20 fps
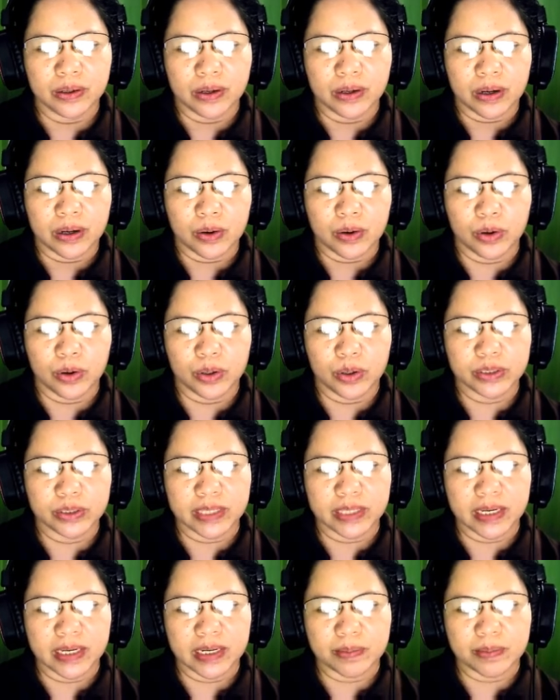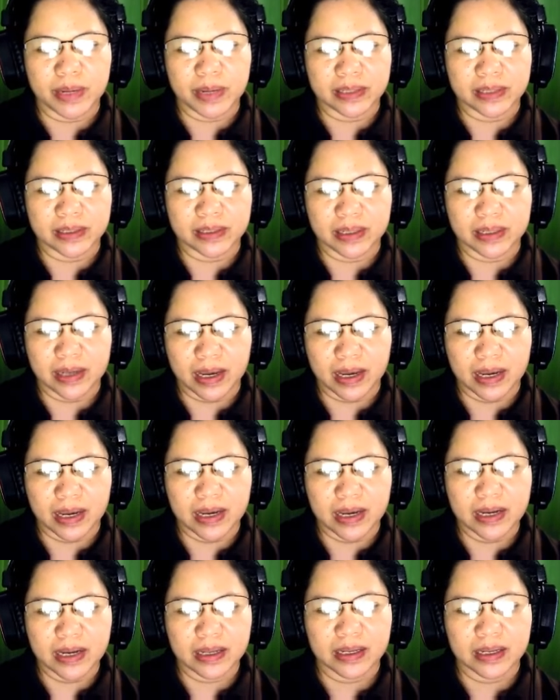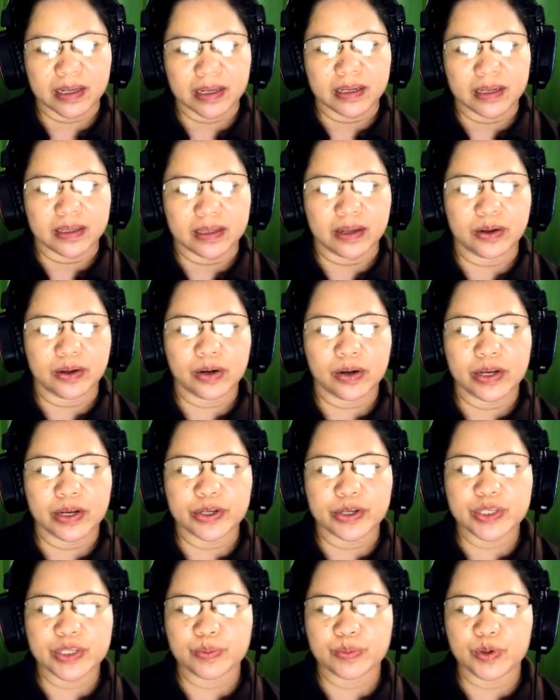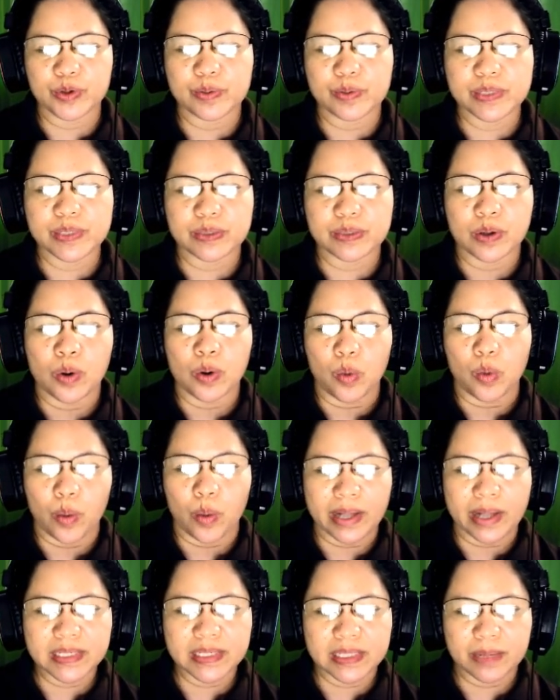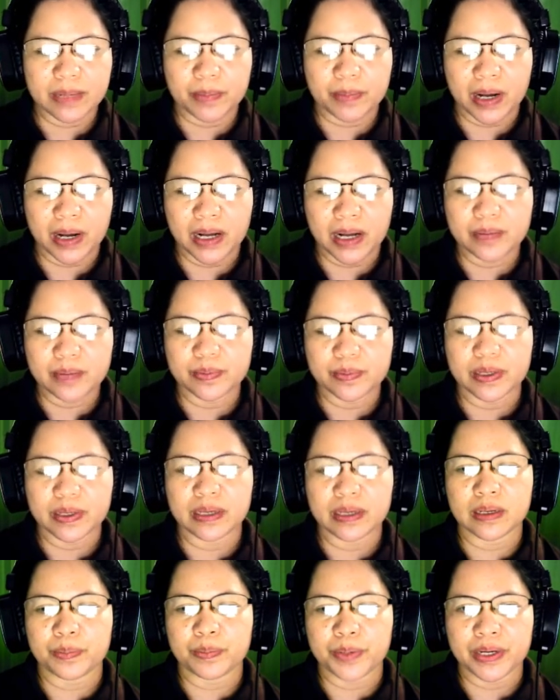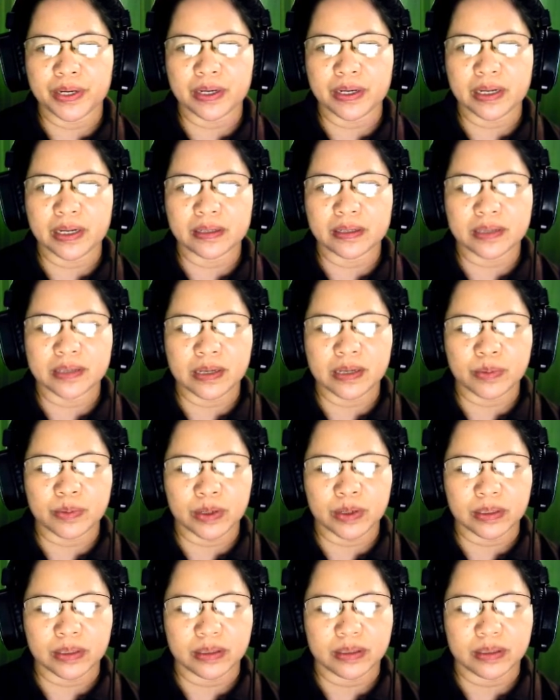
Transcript: cold in the beta decay. The nucleus moves one step up in the periodic table.